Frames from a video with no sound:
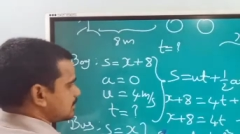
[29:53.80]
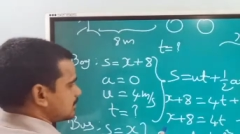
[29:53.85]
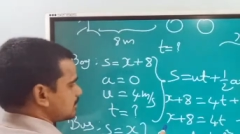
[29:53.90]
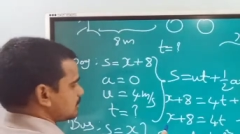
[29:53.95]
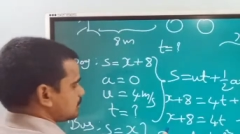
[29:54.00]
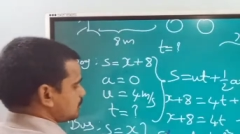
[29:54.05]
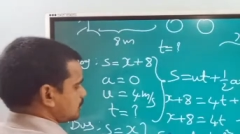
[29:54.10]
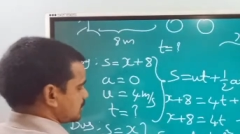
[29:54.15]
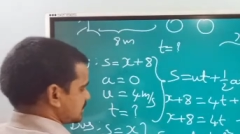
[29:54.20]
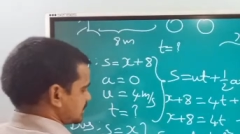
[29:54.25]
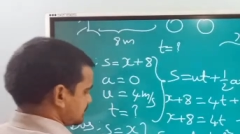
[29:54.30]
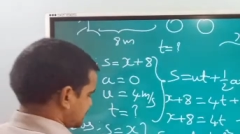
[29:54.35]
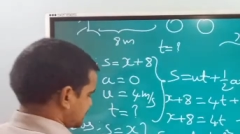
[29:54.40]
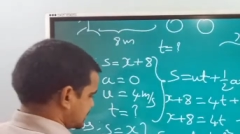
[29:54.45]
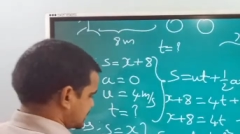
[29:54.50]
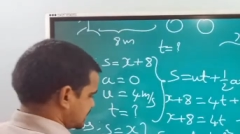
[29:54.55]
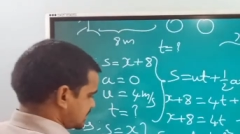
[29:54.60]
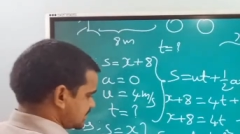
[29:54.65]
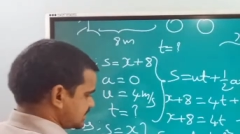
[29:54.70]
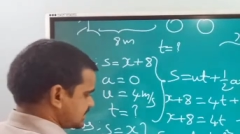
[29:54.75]
What I am
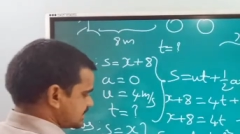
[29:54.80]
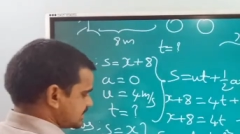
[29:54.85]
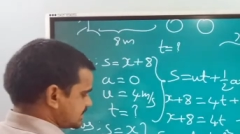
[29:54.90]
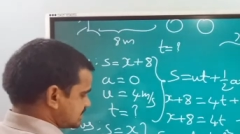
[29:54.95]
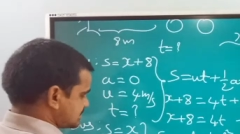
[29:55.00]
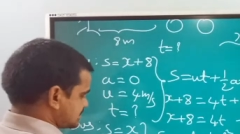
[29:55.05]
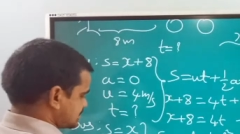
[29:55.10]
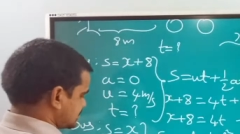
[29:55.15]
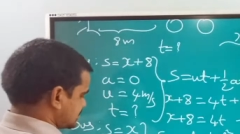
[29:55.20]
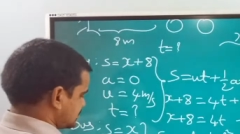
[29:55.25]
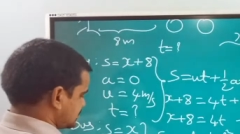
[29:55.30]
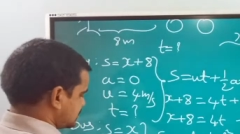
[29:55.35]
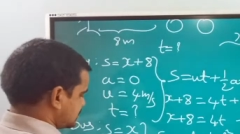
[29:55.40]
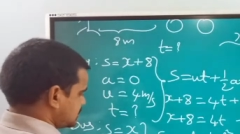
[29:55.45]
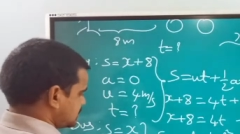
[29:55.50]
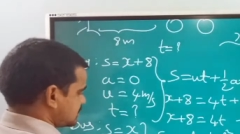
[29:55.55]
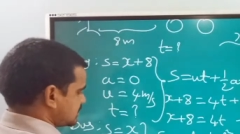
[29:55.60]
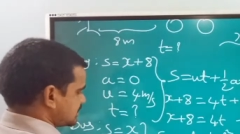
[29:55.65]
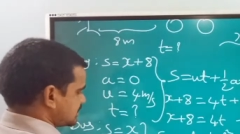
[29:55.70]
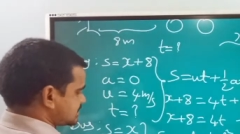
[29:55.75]
getting here is
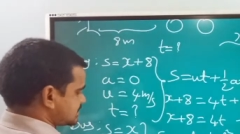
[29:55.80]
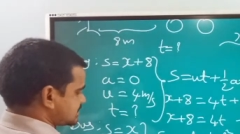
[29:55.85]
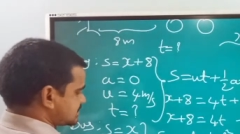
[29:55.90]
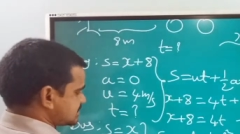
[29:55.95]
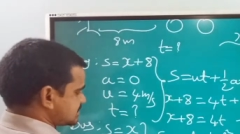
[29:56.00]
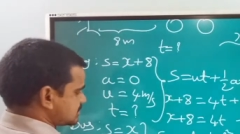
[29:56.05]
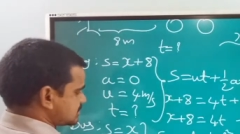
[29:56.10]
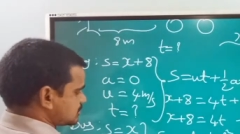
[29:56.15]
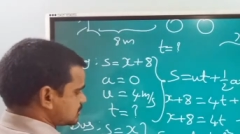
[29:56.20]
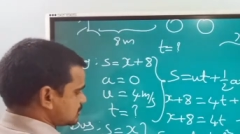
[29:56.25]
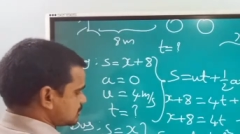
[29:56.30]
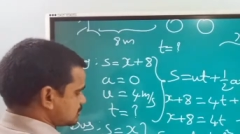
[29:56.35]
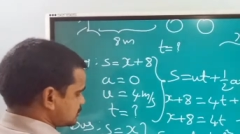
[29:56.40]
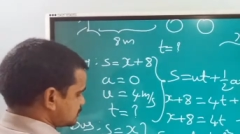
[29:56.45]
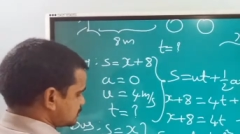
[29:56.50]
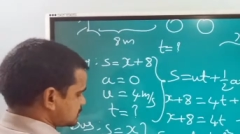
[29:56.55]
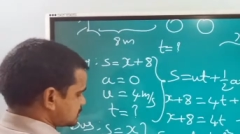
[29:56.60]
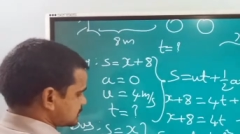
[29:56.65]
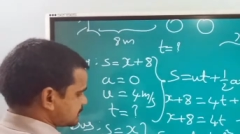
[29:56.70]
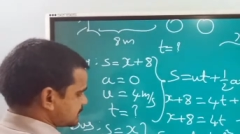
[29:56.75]
x is equal to u
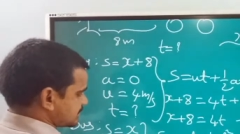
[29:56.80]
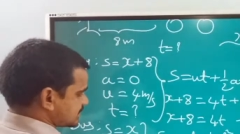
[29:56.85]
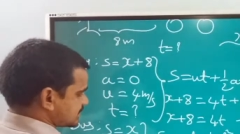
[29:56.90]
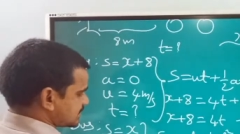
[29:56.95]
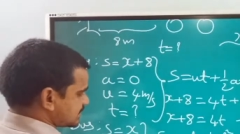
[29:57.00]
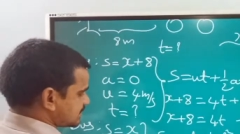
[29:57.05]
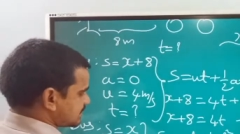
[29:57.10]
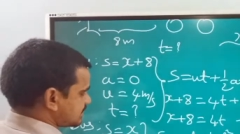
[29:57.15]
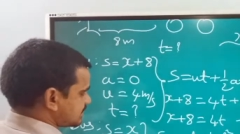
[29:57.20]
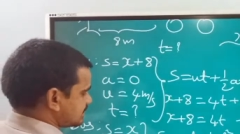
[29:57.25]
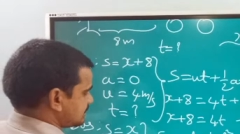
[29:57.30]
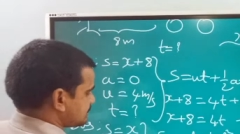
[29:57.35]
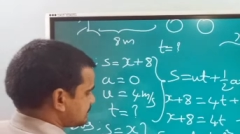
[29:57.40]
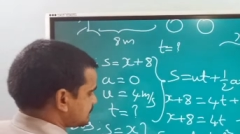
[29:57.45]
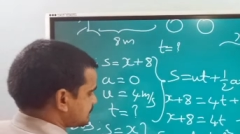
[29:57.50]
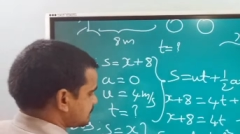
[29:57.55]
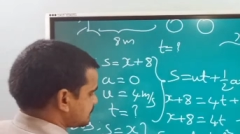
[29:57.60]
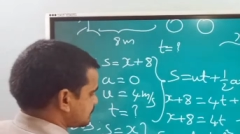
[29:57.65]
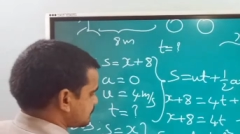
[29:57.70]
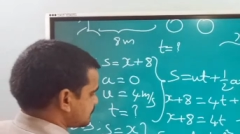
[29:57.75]
square, right now?
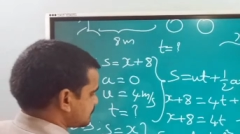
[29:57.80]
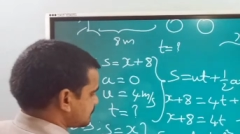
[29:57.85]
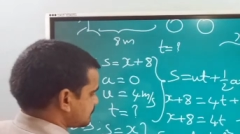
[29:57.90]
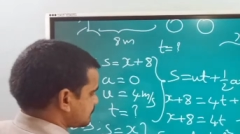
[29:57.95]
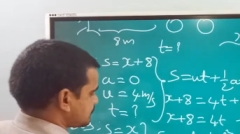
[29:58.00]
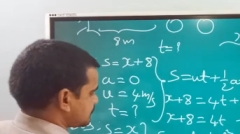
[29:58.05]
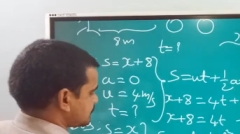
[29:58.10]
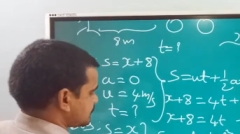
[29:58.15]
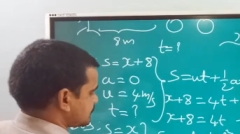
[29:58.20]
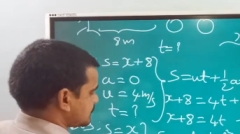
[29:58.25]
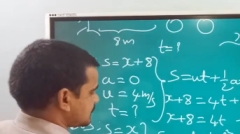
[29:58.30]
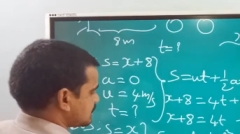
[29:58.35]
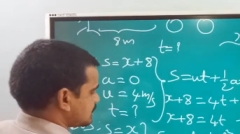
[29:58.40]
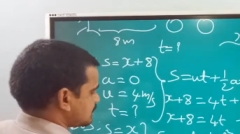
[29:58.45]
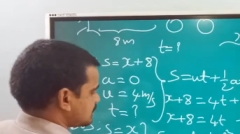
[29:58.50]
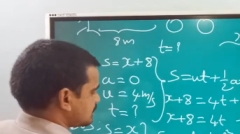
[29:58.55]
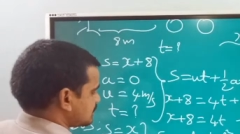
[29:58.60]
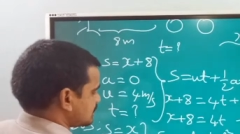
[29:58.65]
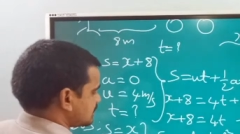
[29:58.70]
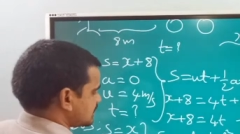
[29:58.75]

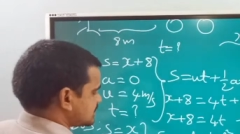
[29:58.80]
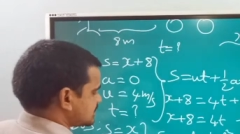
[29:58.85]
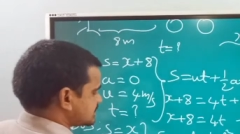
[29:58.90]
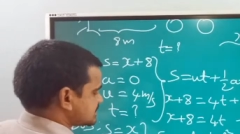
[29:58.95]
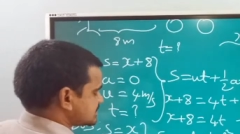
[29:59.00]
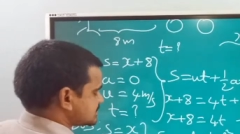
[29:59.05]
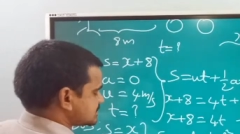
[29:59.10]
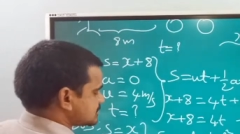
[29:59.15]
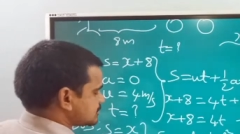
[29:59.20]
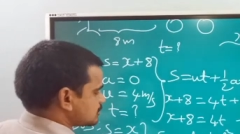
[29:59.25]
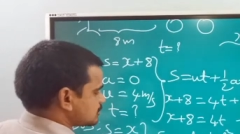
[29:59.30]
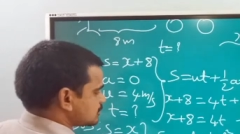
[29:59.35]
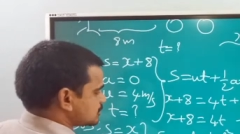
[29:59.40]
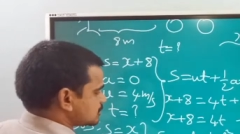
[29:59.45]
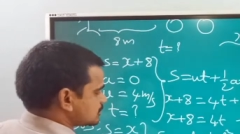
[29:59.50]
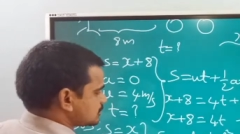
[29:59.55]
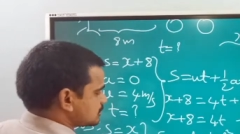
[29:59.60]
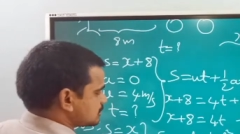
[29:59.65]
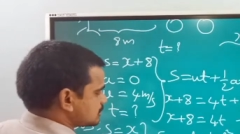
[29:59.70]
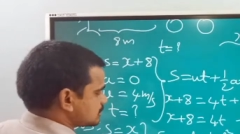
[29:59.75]
X is equal
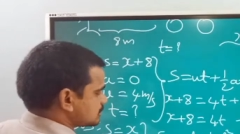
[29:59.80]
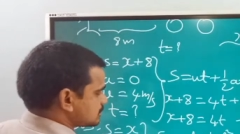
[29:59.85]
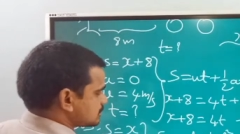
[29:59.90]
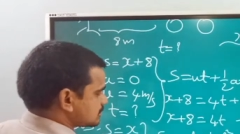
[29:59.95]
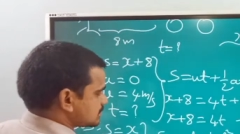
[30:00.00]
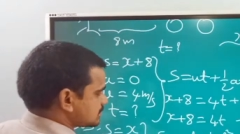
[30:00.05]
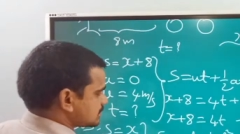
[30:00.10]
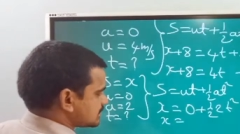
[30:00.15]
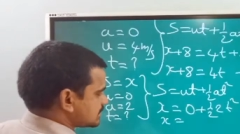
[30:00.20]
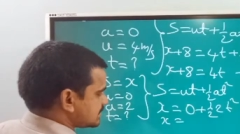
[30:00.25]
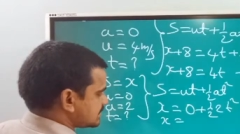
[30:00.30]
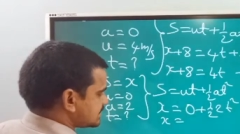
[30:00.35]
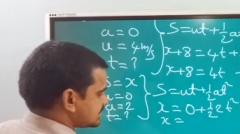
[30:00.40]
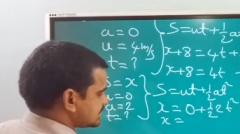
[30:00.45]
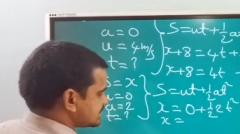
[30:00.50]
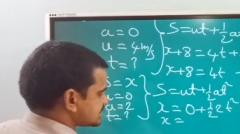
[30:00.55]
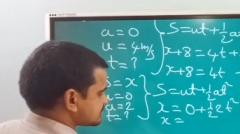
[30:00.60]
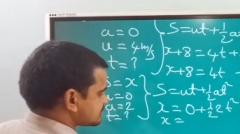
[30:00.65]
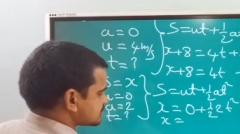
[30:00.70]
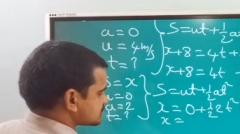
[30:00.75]
to t
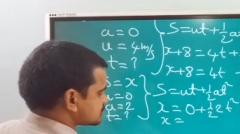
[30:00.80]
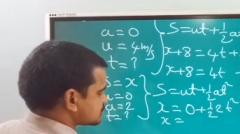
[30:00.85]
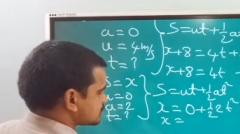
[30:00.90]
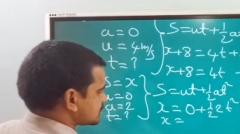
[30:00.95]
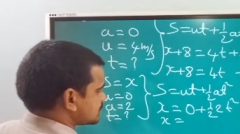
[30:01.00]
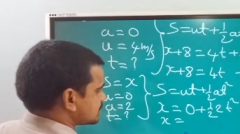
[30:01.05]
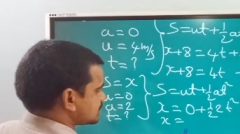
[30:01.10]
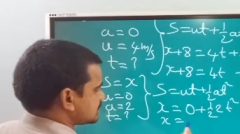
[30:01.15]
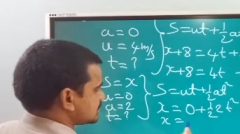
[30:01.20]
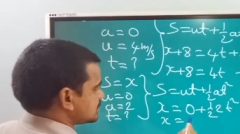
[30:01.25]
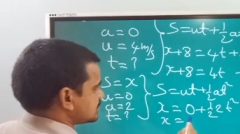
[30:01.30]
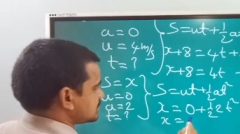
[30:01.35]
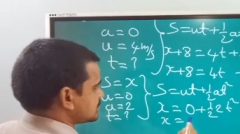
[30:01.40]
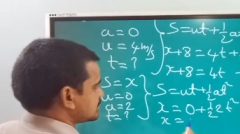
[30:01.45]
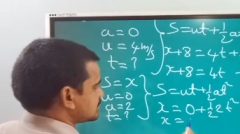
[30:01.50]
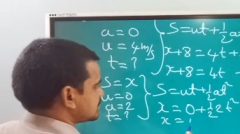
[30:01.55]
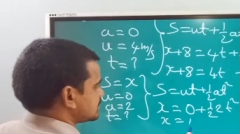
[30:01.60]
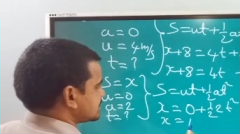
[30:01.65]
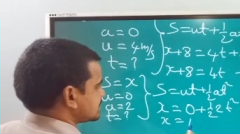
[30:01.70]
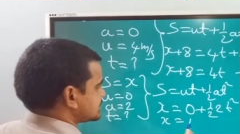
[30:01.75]
square, sorry.
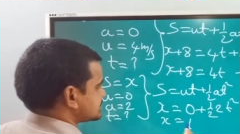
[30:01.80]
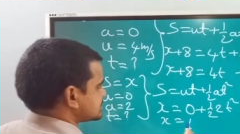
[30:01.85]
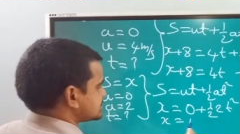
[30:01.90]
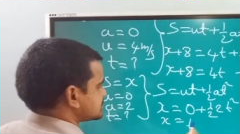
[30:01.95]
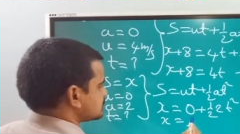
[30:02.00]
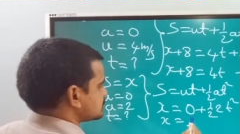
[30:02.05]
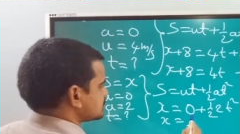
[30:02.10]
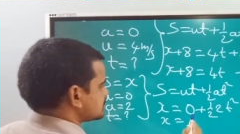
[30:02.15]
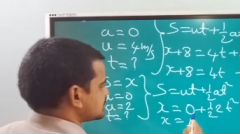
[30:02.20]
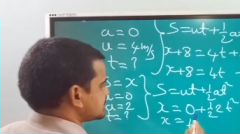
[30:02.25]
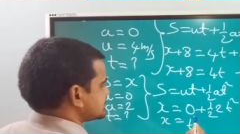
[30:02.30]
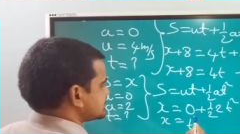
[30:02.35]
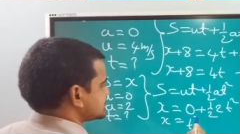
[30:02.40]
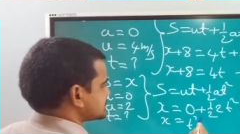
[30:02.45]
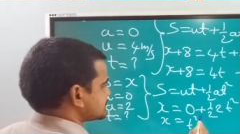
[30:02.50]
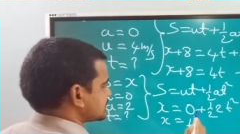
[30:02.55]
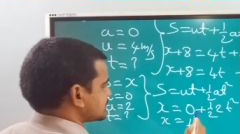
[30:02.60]
X is equal to t square.